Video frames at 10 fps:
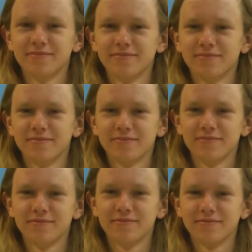
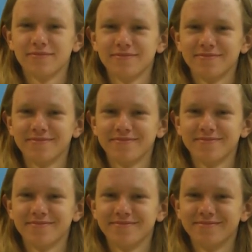
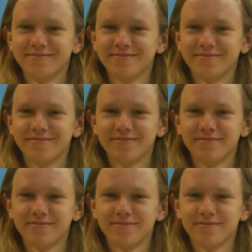
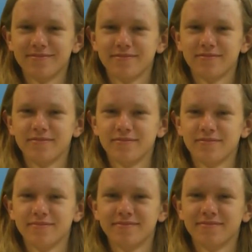
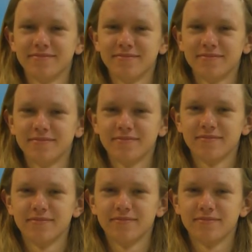
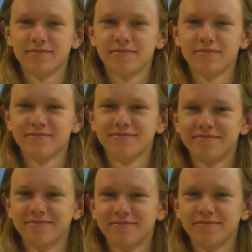No words are spoken by the person on screen.